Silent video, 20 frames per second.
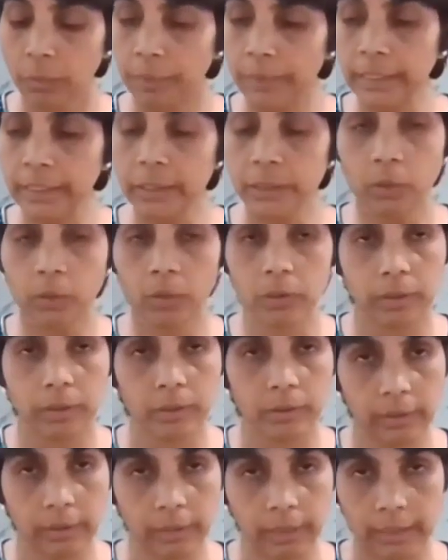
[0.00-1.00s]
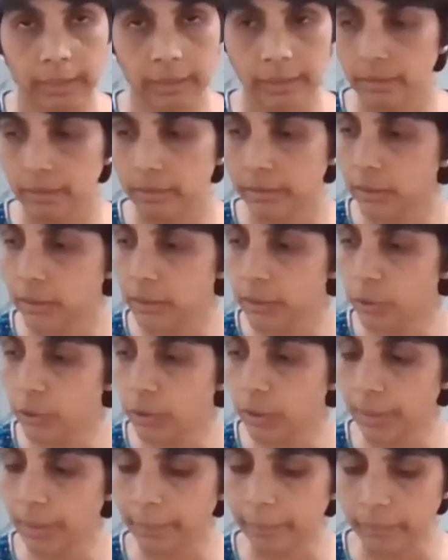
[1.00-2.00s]
Now please note that this
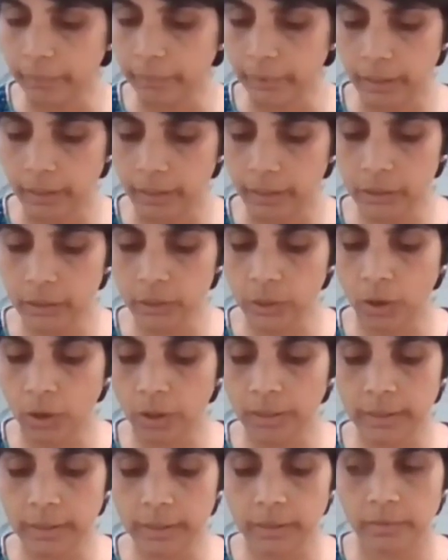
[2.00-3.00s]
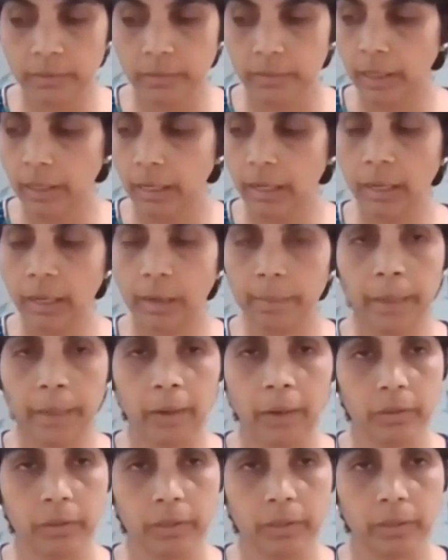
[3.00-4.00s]
sukham is not
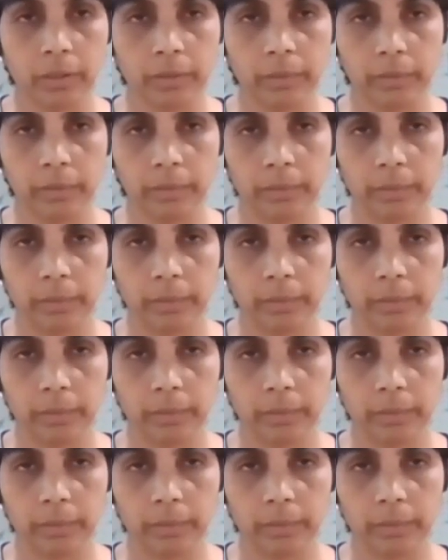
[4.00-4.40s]
about